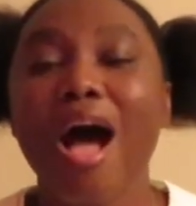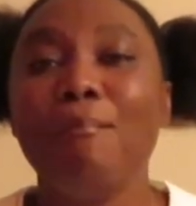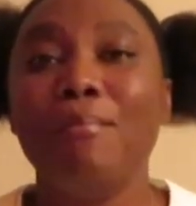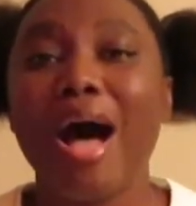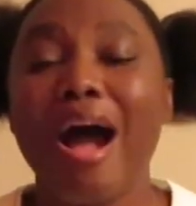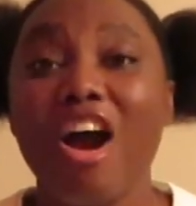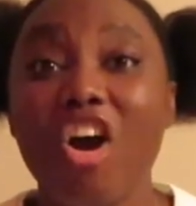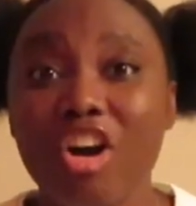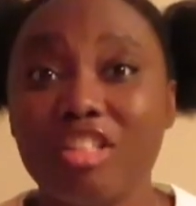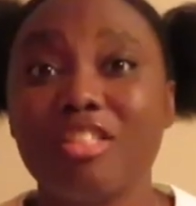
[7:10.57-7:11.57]
My
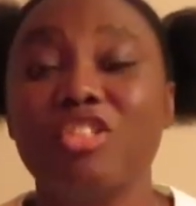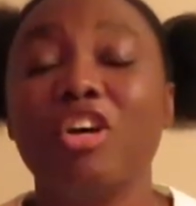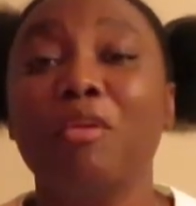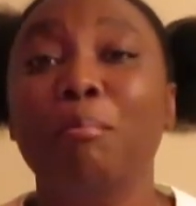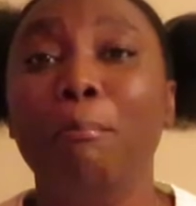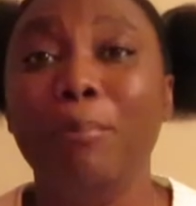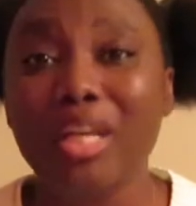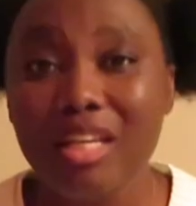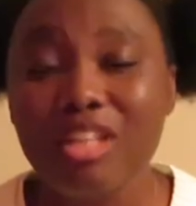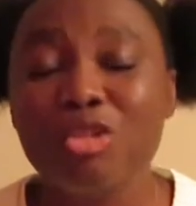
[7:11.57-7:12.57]
heart started
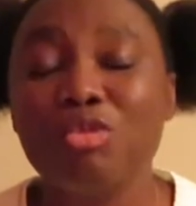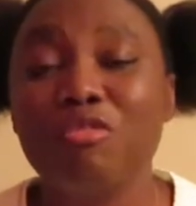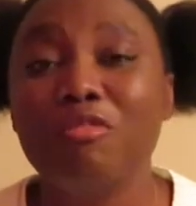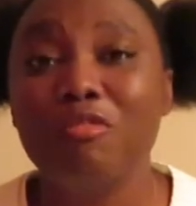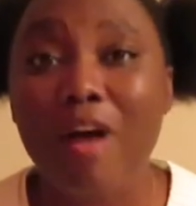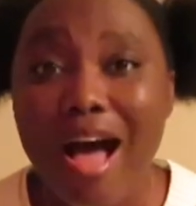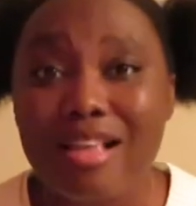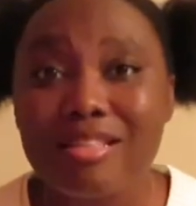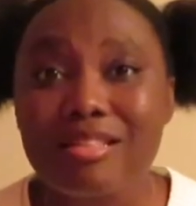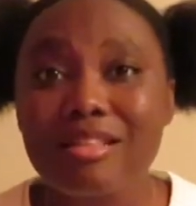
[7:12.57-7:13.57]
beating so
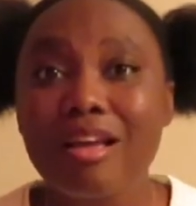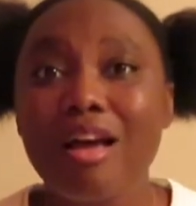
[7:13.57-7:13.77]
fast.